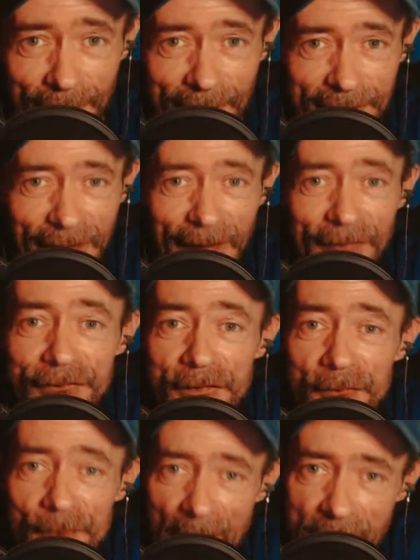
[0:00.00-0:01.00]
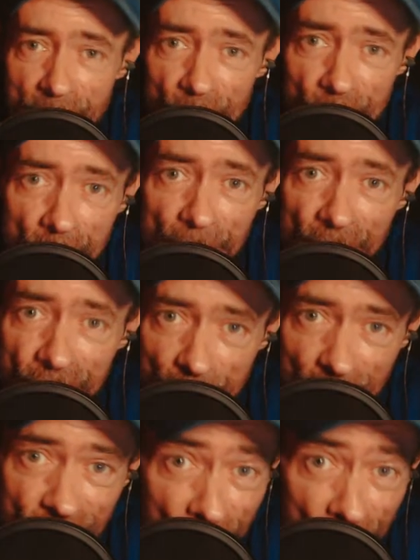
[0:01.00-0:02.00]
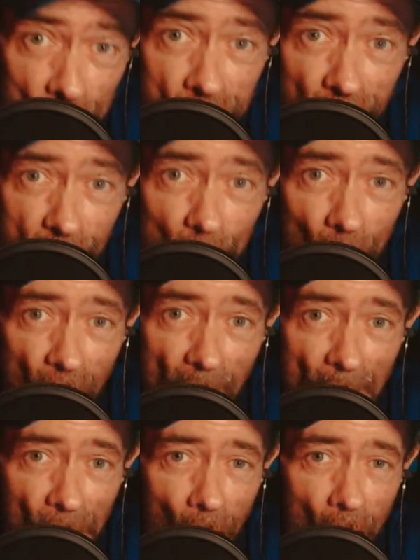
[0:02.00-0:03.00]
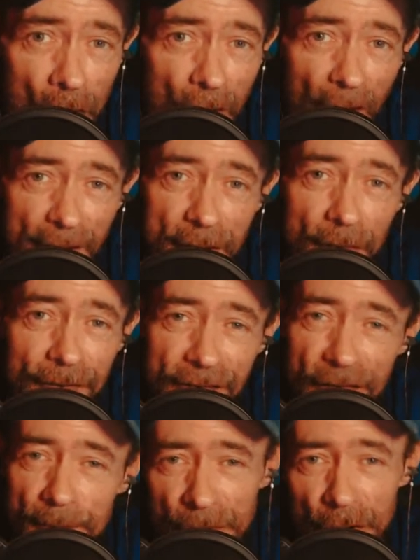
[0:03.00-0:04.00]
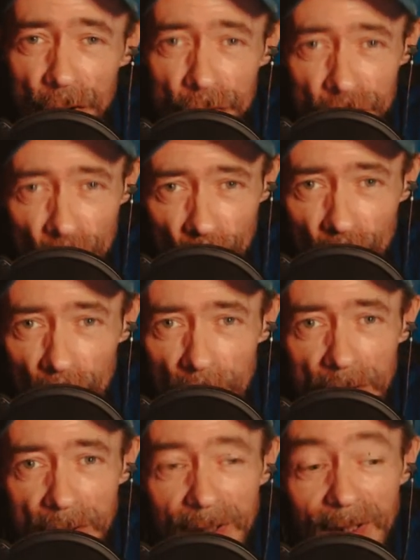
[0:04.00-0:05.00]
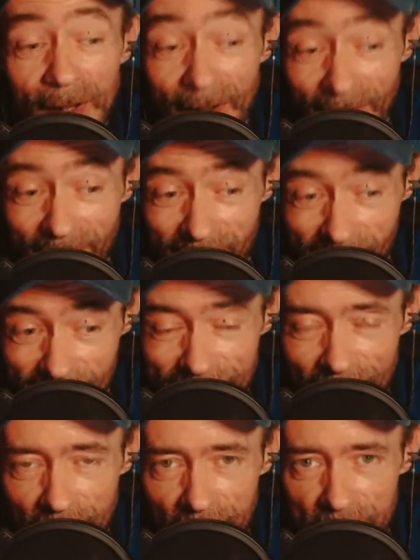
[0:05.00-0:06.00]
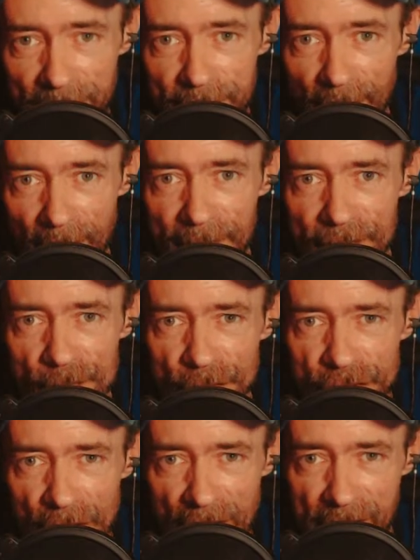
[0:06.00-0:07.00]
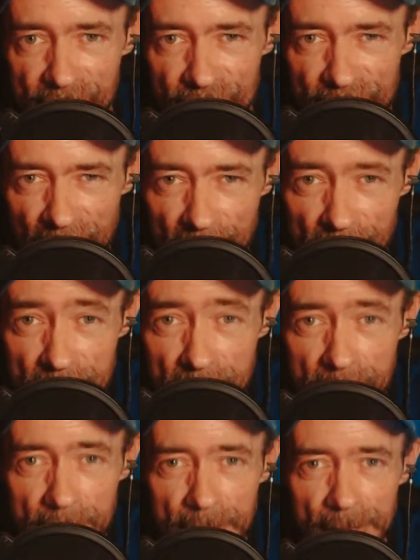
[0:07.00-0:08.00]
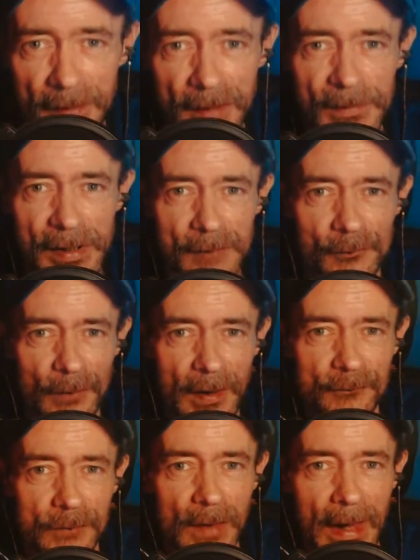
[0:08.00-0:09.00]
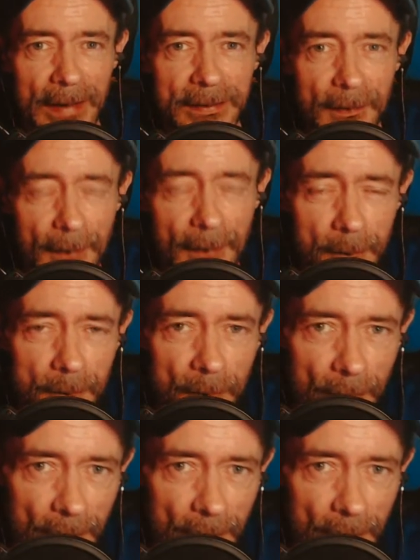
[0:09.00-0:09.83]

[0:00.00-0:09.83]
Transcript: Yes, the van from the Smithsonian will come along, and they'll disappear you and any trace of a giant skeleton that you may have left lying around.